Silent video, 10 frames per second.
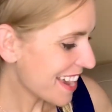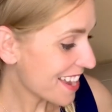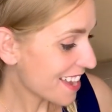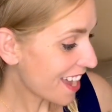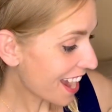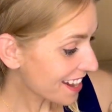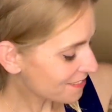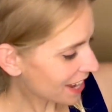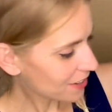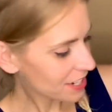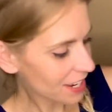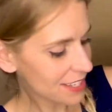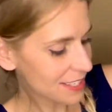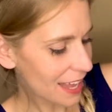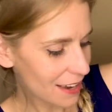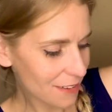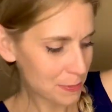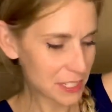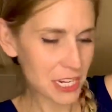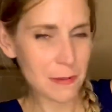Uh, I found a set
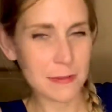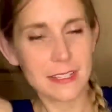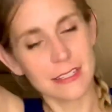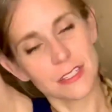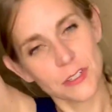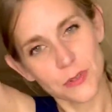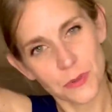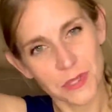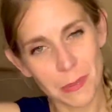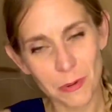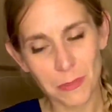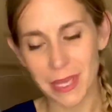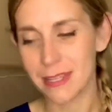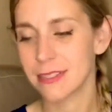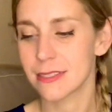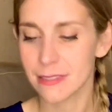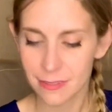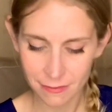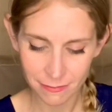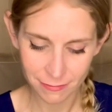of pajamas in two separate bins,
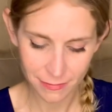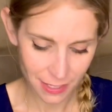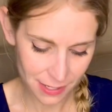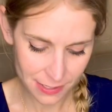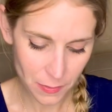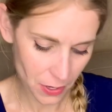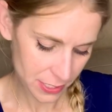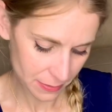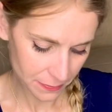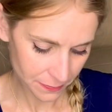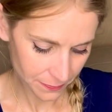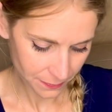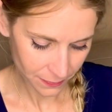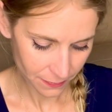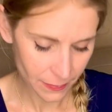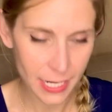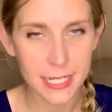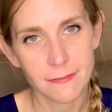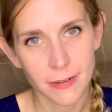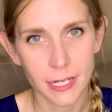because I'm awesome. But I
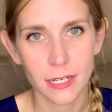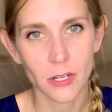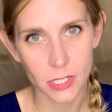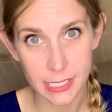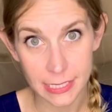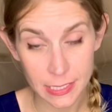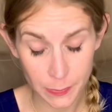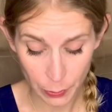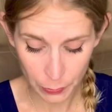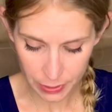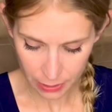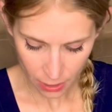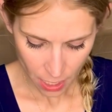didn't find an All Saints boot.